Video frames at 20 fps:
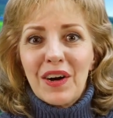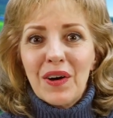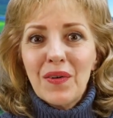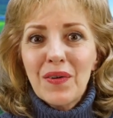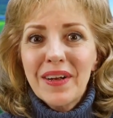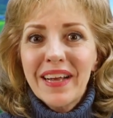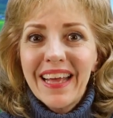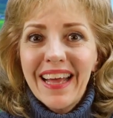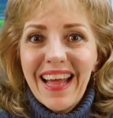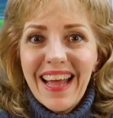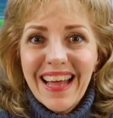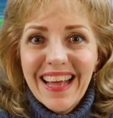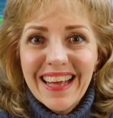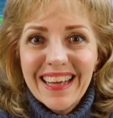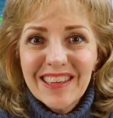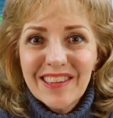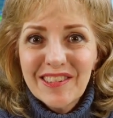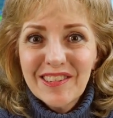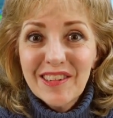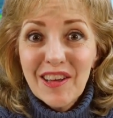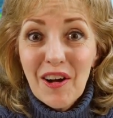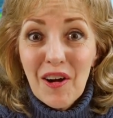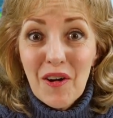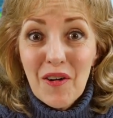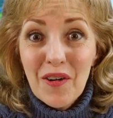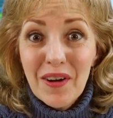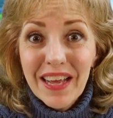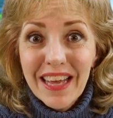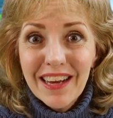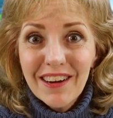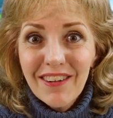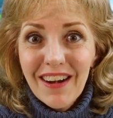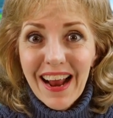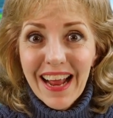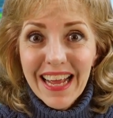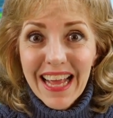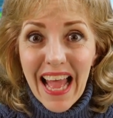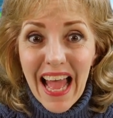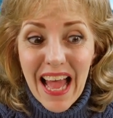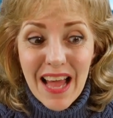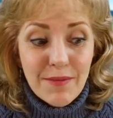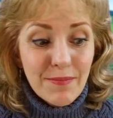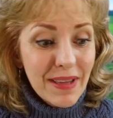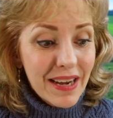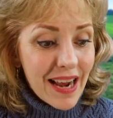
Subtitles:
Okay, so here I am,